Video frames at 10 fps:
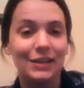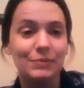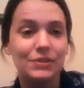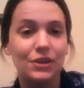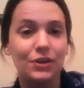
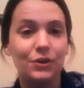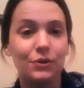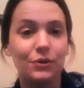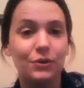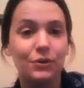
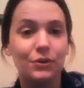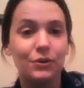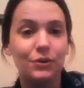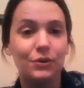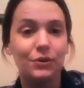So
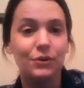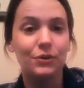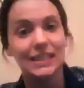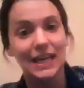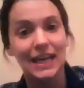4,
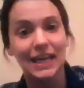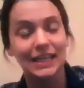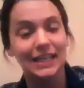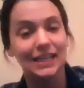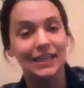6,
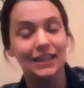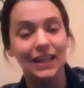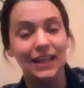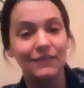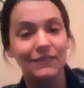9, and
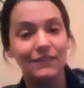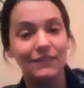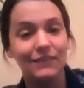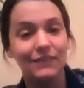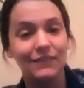
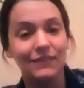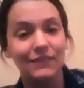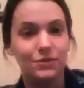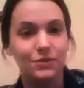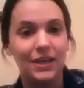11.
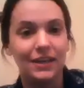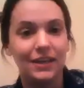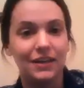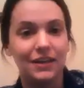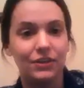
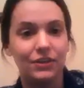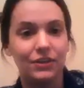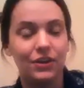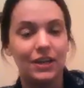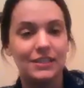And we had
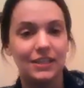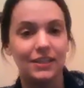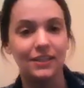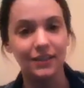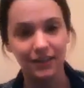kind of a
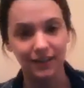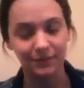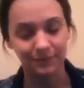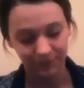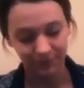crazy
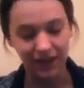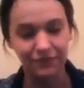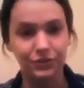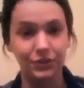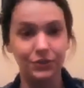
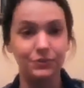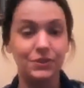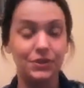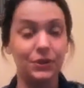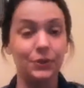afternoon.
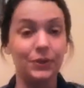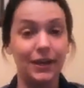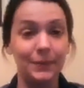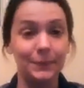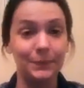So
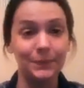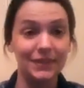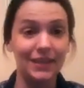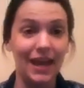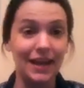
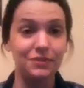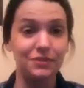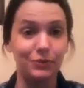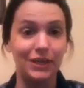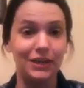
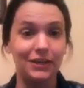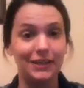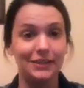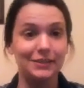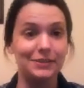activewear
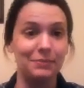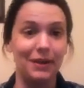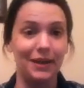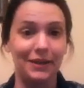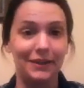is
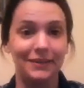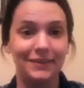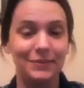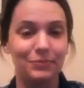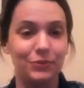my
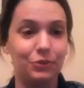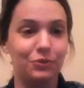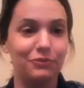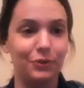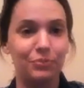
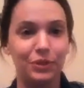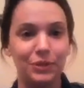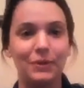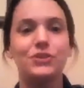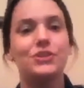uniform pretty
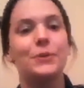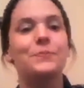much. So.